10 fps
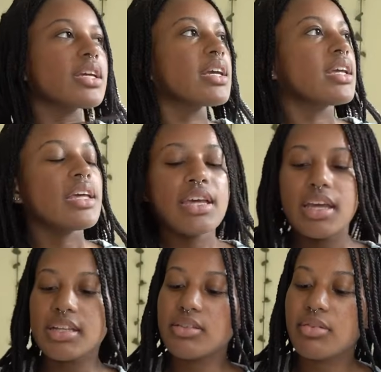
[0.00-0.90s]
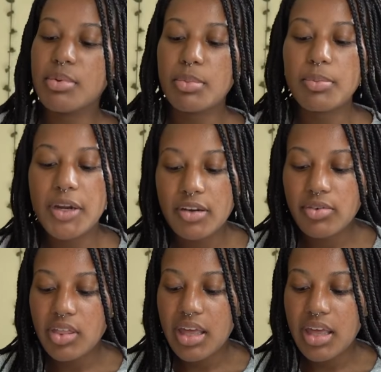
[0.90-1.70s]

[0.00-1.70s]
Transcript: and so I've been preparing for